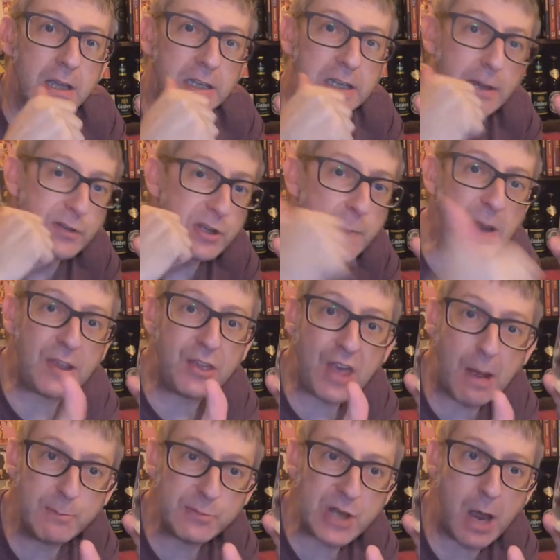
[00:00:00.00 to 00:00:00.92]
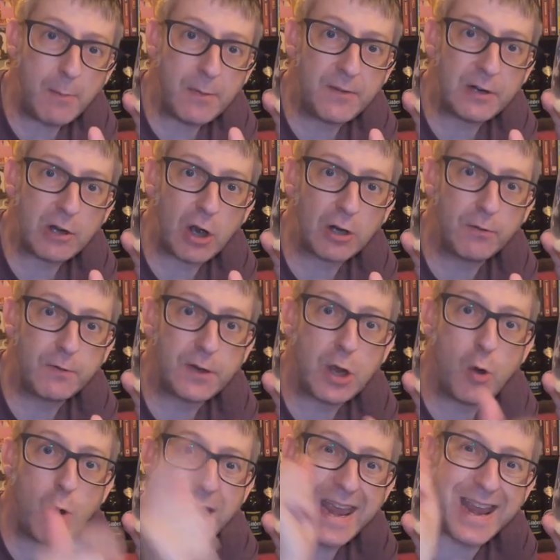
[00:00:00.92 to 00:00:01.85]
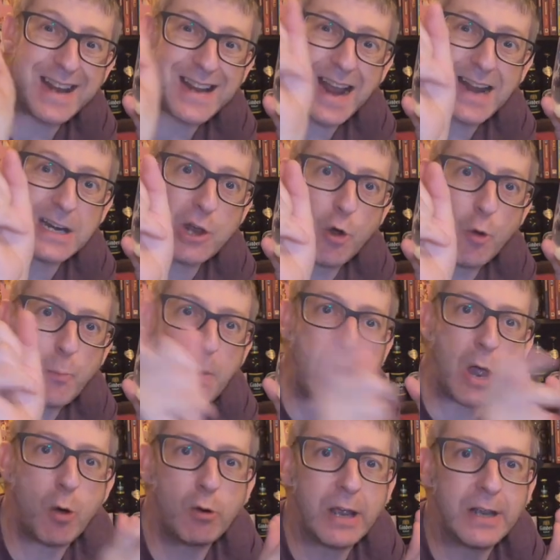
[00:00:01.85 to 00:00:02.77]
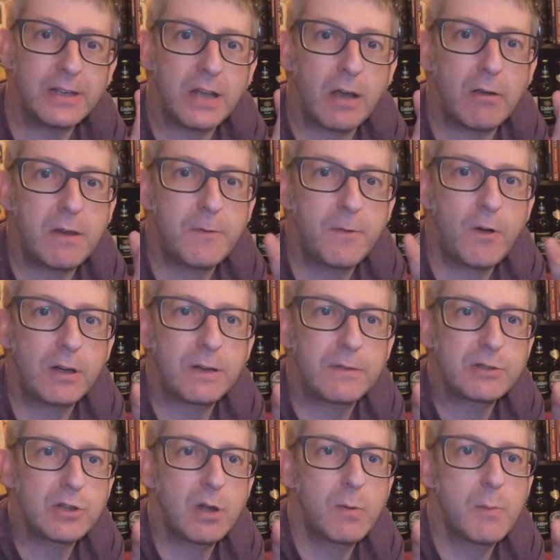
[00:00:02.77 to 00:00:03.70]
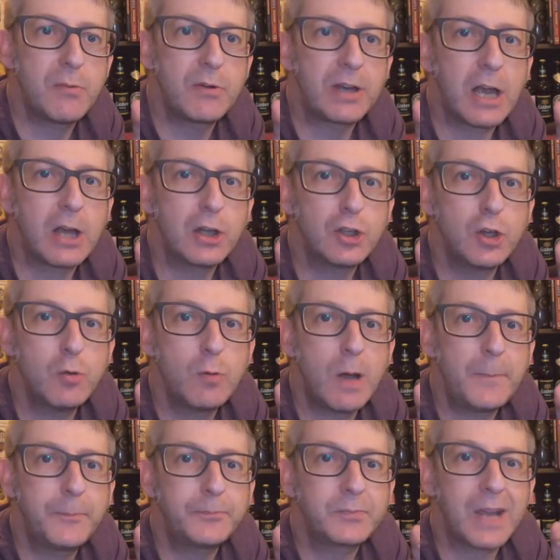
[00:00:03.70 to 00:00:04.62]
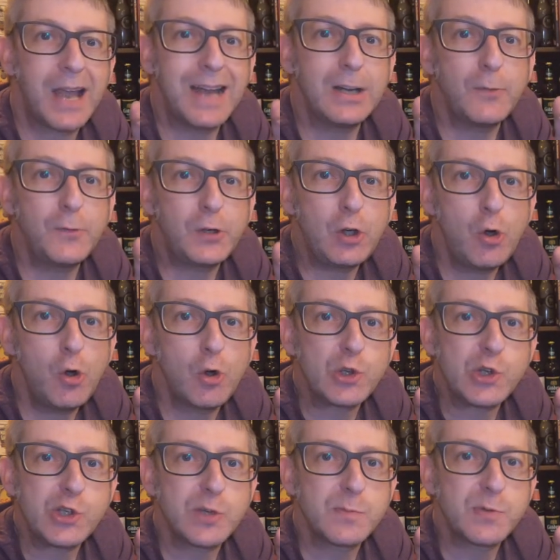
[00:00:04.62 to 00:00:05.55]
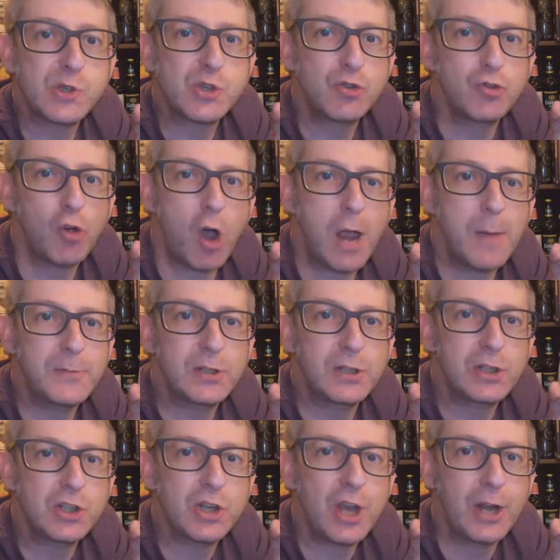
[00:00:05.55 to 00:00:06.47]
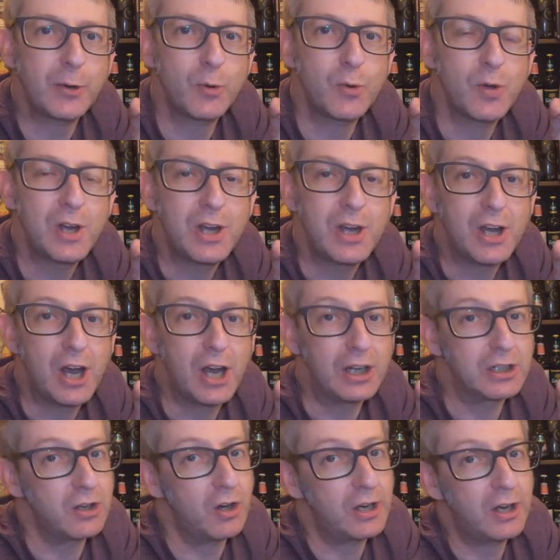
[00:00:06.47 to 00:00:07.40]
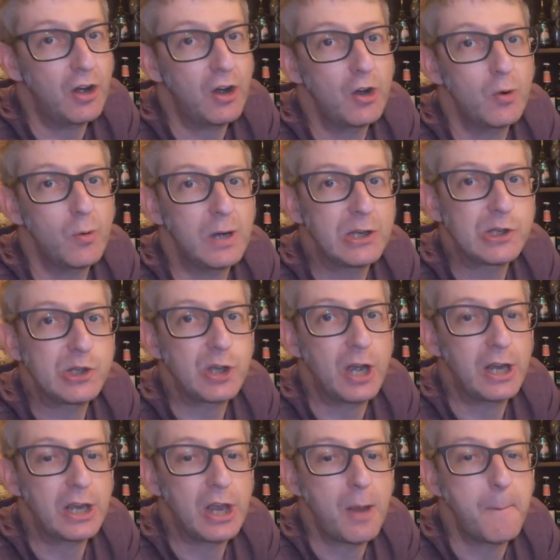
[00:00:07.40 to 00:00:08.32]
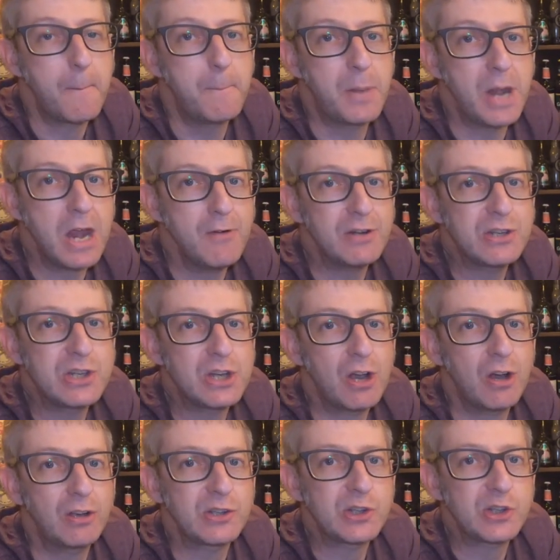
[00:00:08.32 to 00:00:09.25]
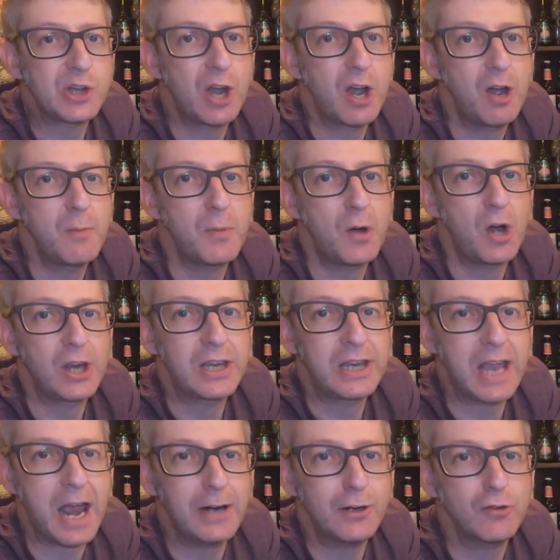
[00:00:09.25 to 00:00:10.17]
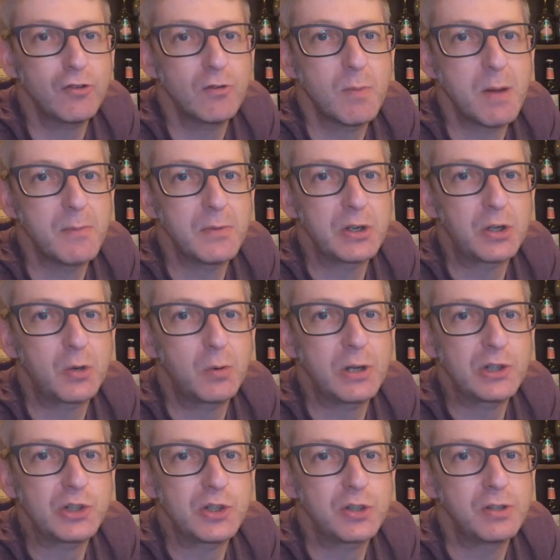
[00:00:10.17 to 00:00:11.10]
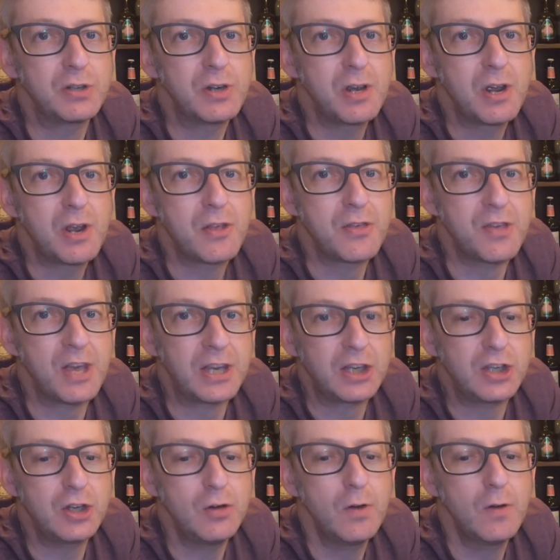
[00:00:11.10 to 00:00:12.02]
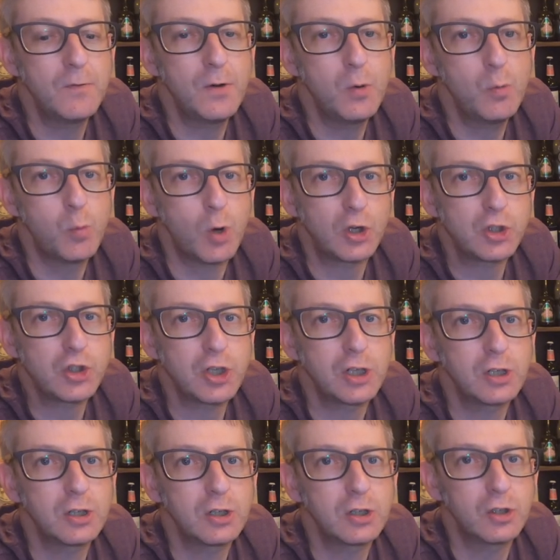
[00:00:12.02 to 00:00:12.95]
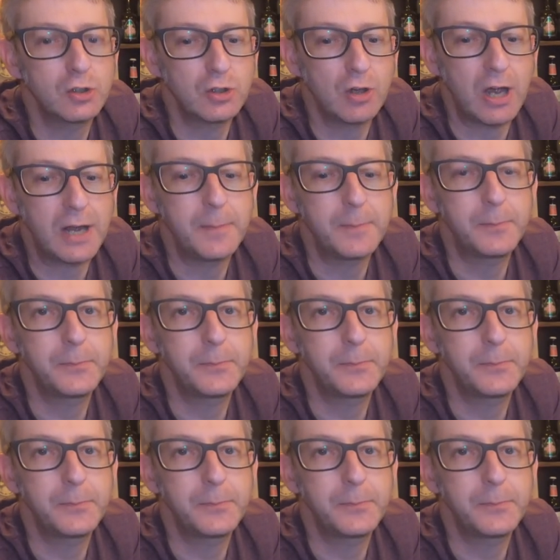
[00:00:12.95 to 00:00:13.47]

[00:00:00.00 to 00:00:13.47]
give us a big thumbs up if you like the view, hit that little bell, get notified every time I bring out a new one, and of course subscribe to the channel, and like I always say, beer is the answer, but I cannot remember the question. Thank you for watching, good night.